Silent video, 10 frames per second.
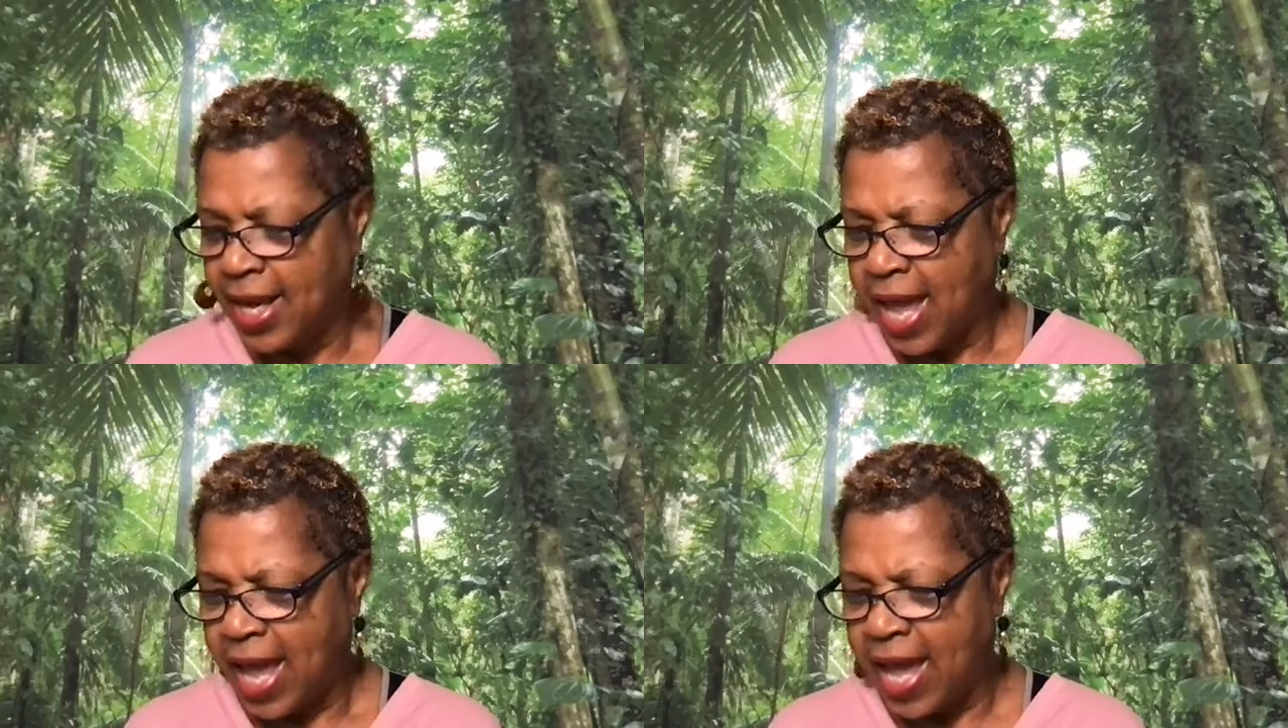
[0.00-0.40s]

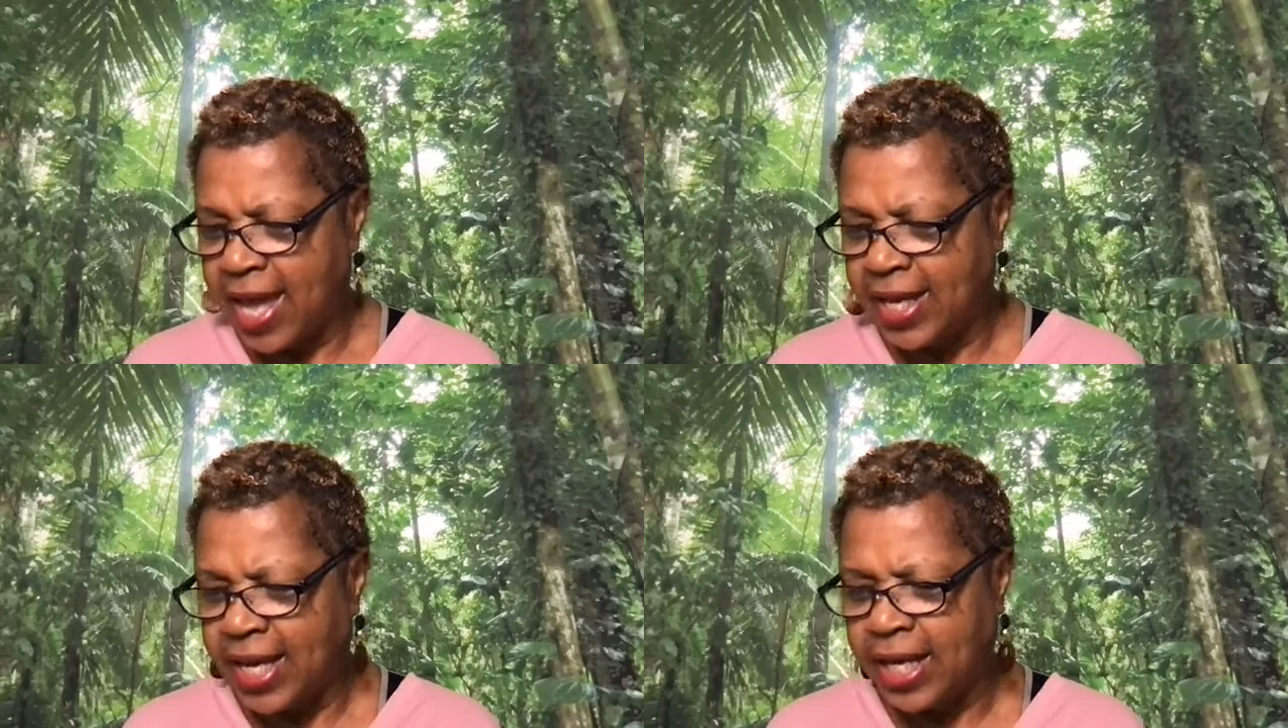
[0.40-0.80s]

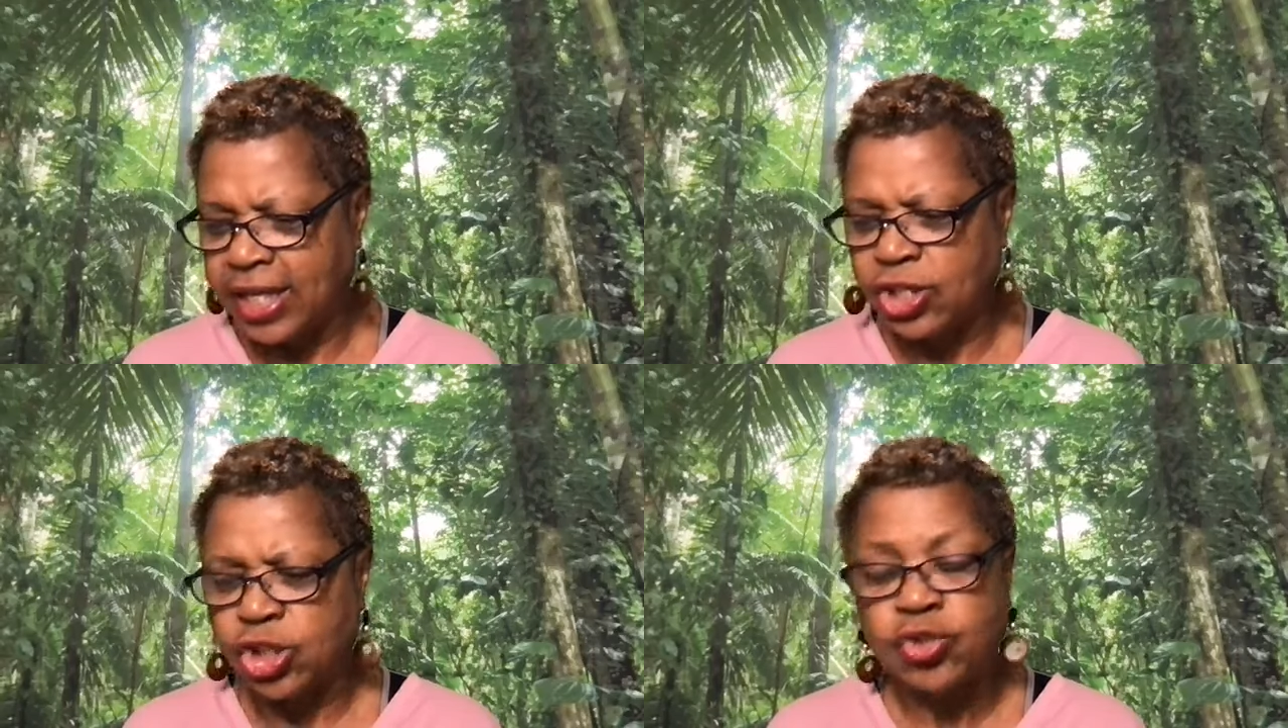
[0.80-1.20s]
and an
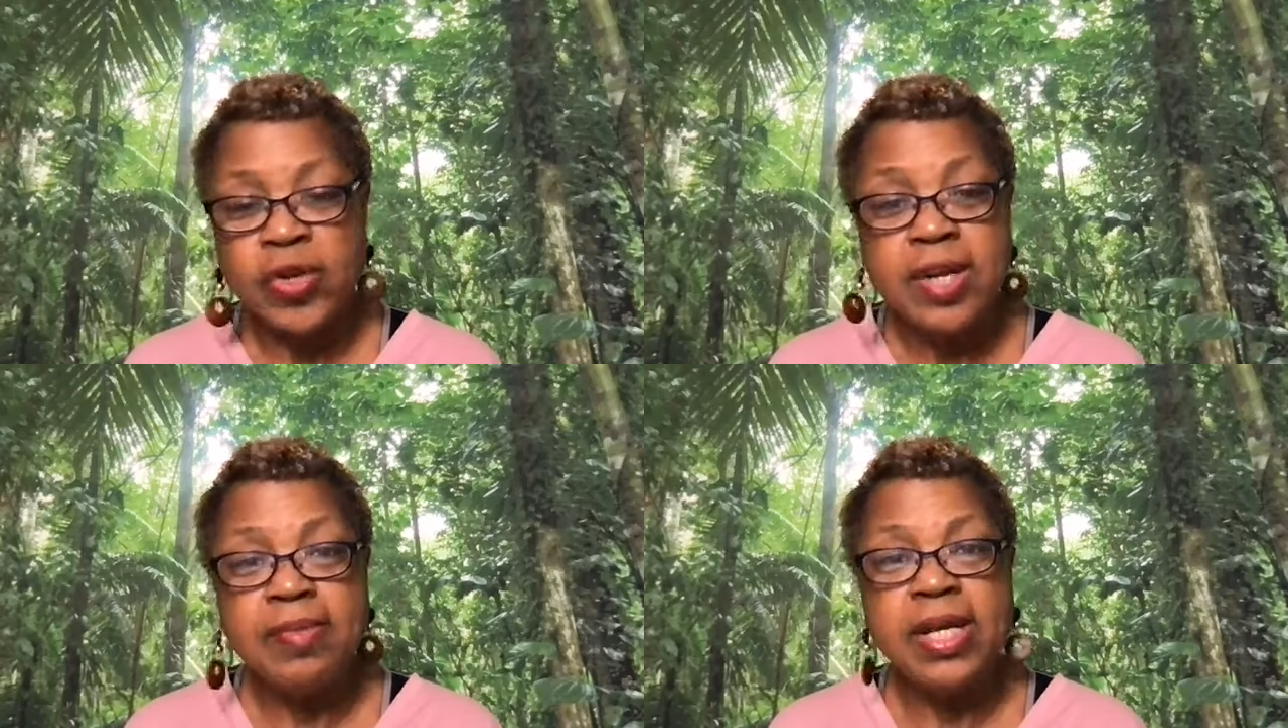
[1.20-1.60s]

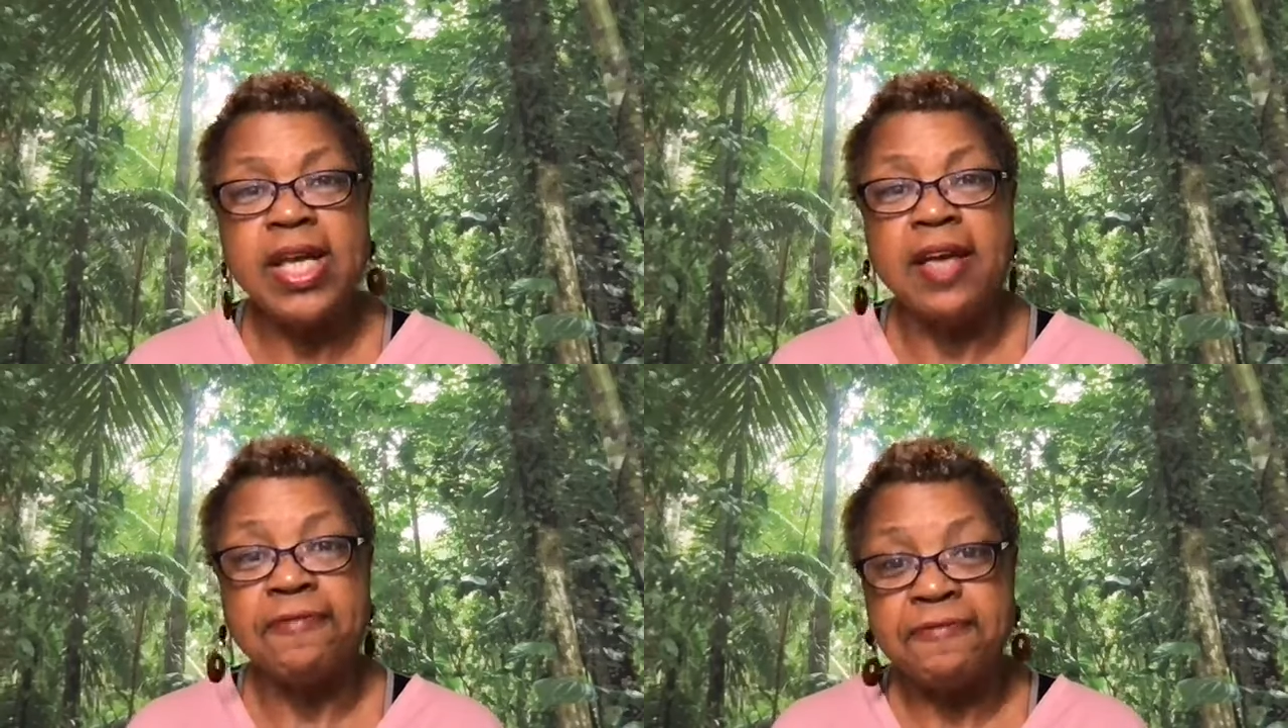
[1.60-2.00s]
extremely
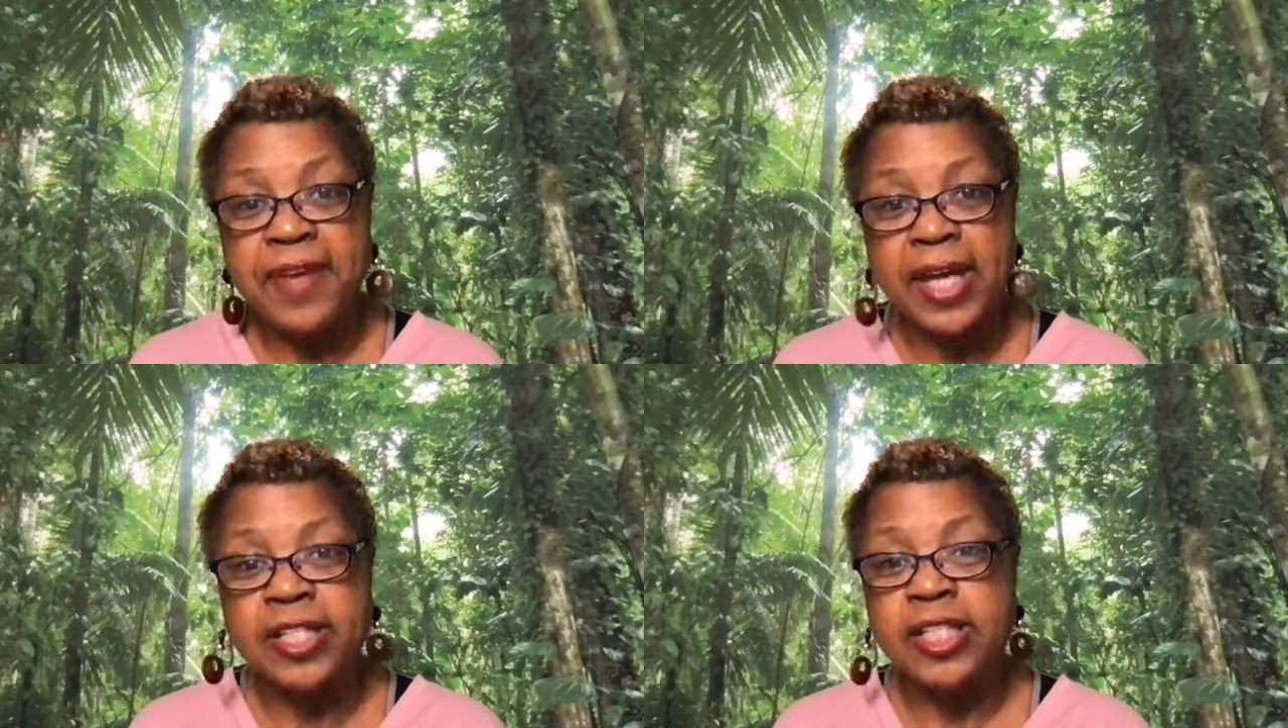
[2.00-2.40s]

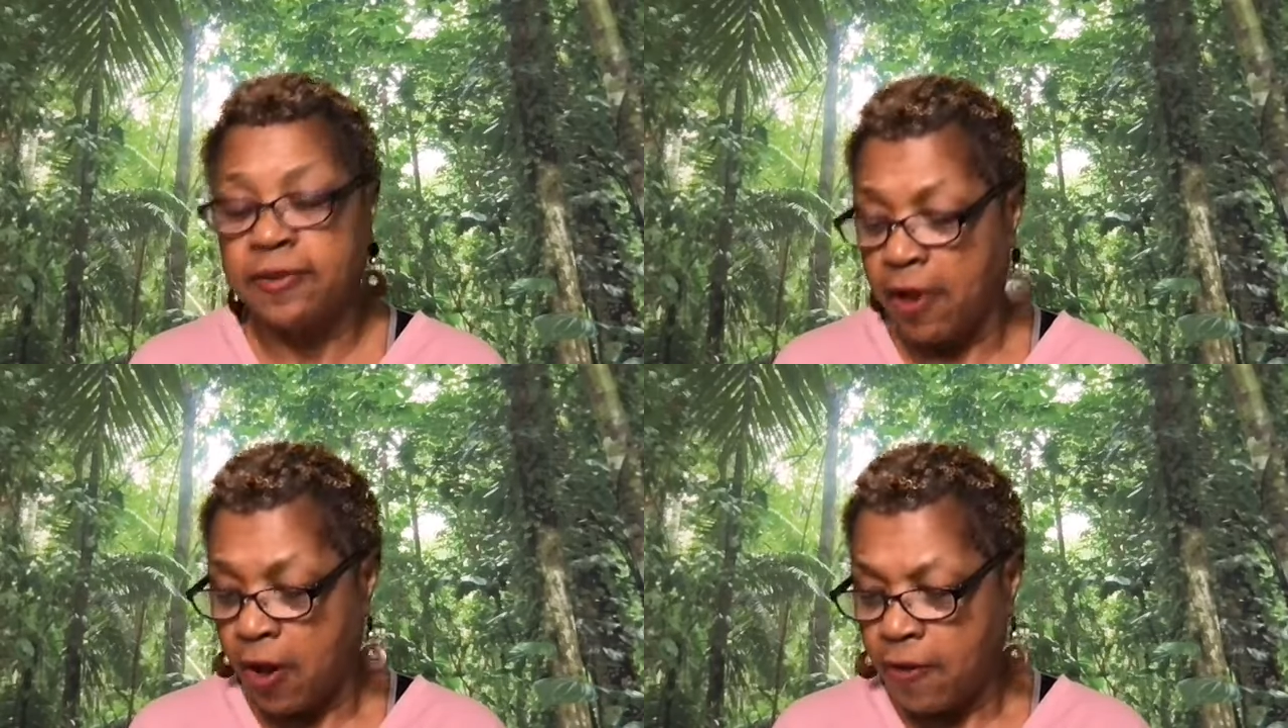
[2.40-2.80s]
effective